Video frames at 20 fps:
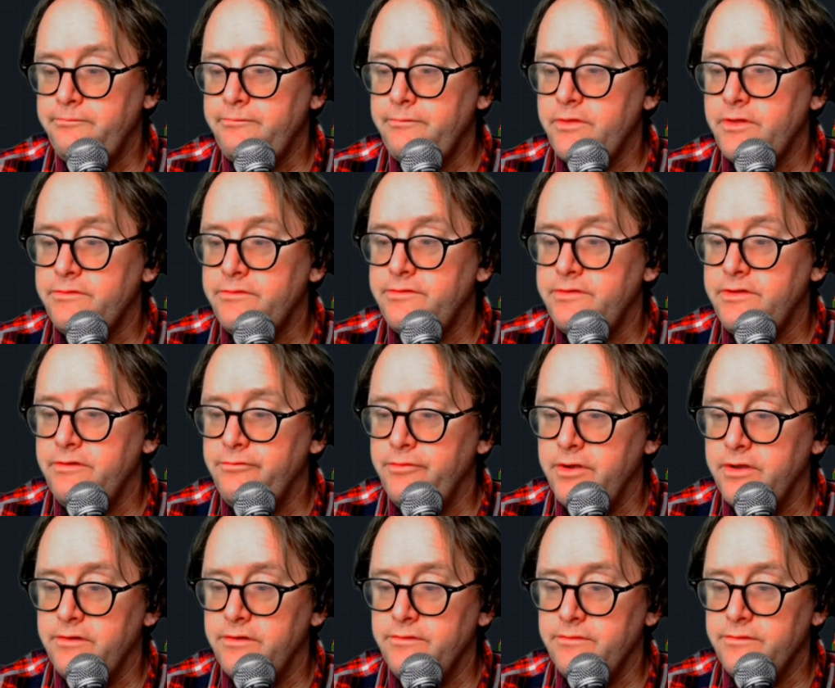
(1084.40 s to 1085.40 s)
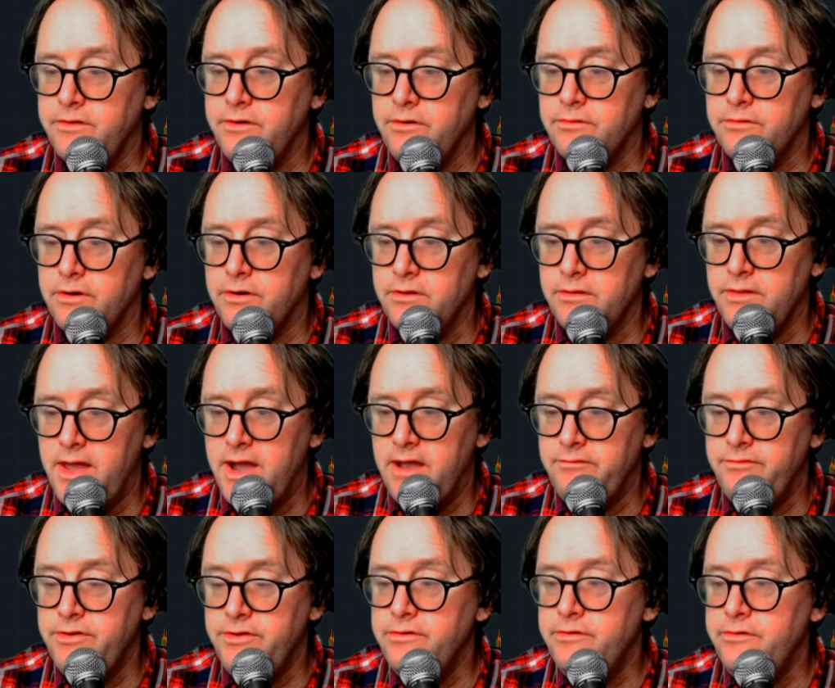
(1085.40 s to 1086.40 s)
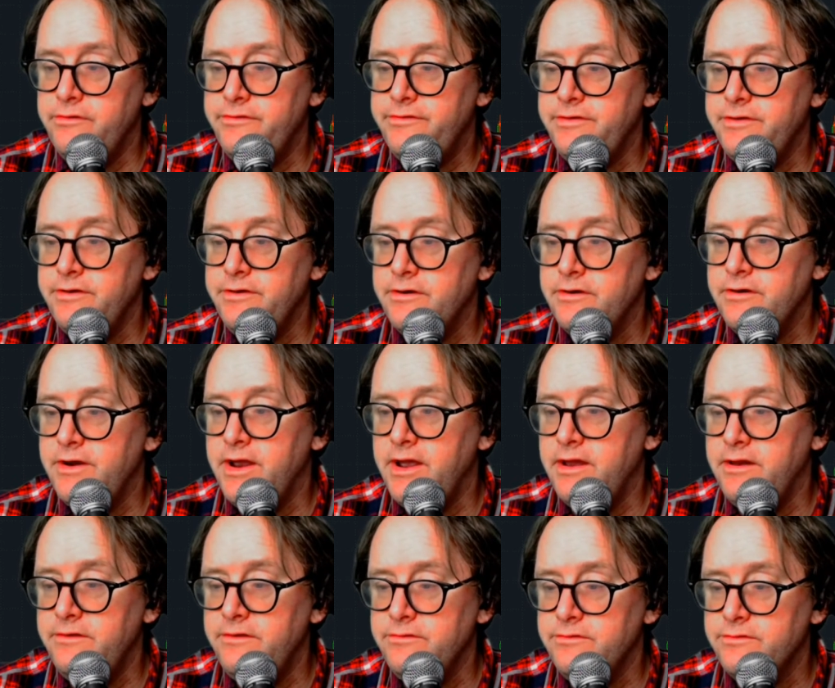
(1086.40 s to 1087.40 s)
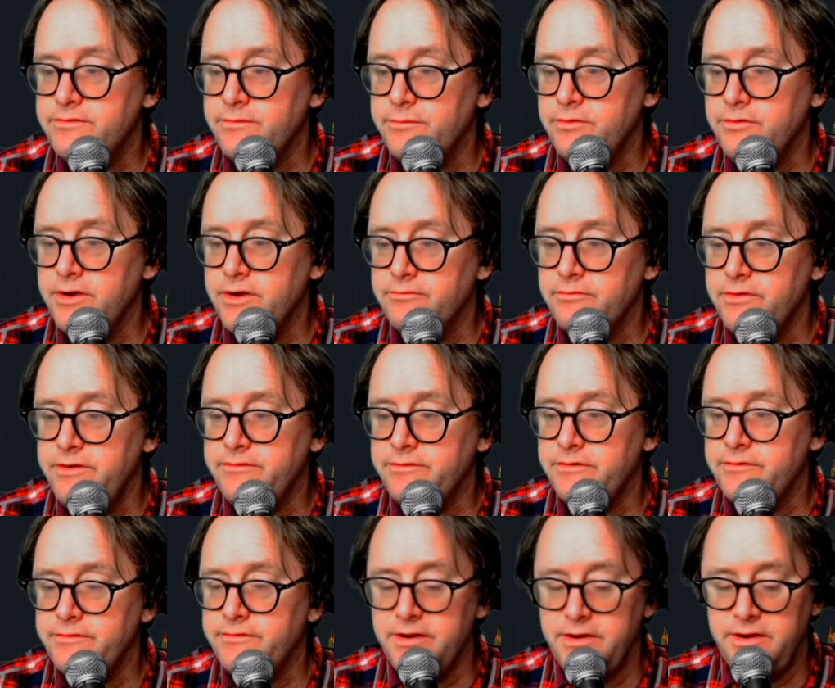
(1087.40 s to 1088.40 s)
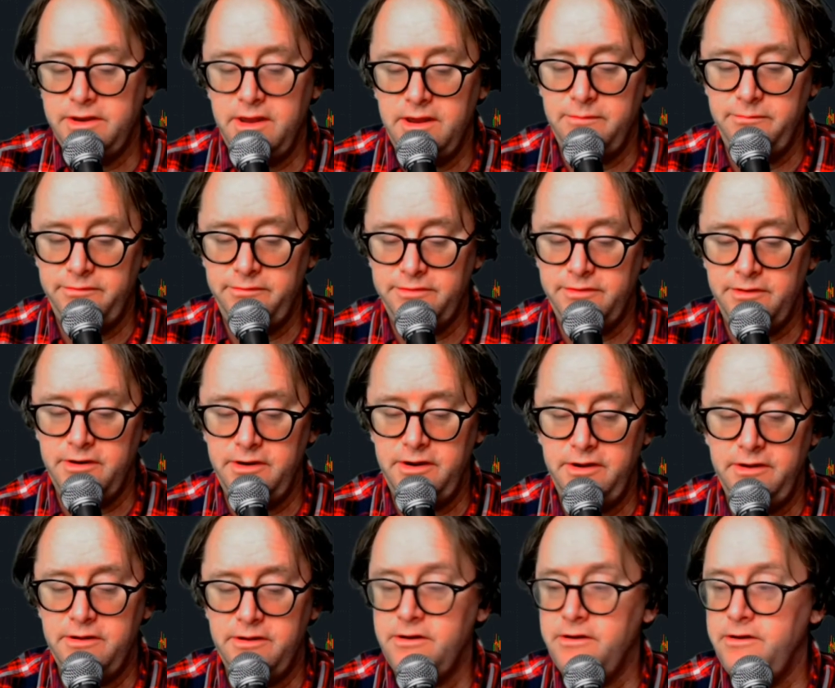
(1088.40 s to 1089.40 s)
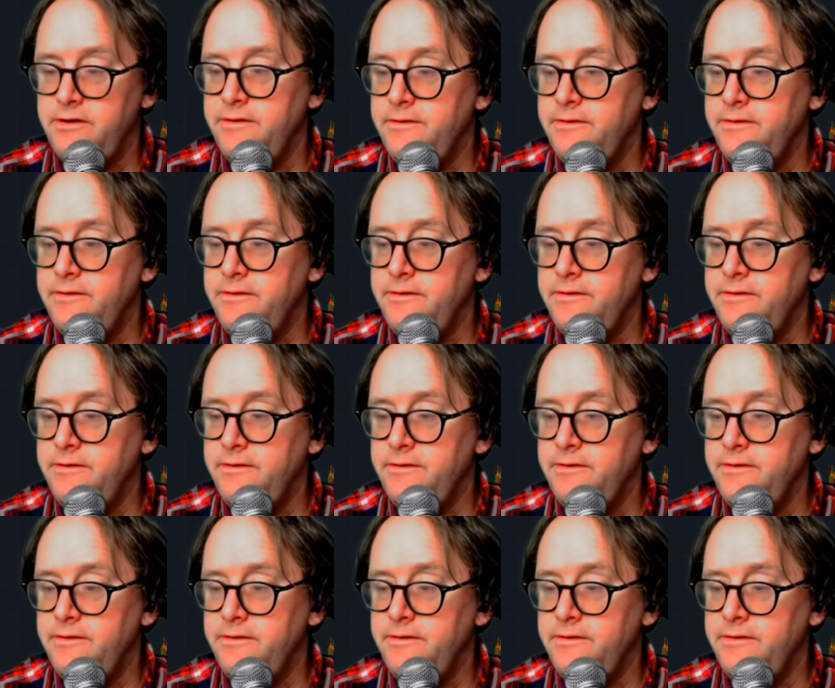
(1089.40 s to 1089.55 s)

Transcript: let's see if we can go to our live news here and do some quick research on GameStar here.